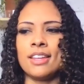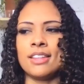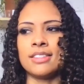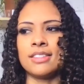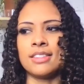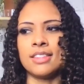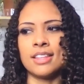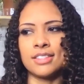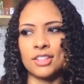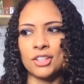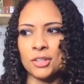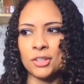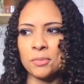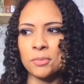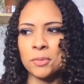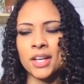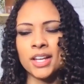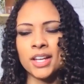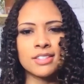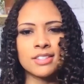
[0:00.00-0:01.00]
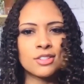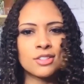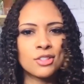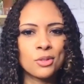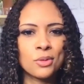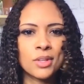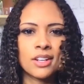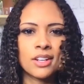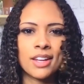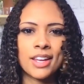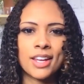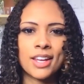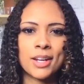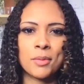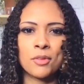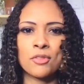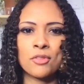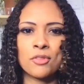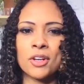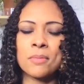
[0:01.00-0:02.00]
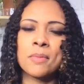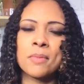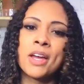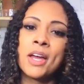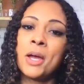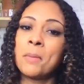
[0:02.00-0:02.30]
is this a good place to get an animal from?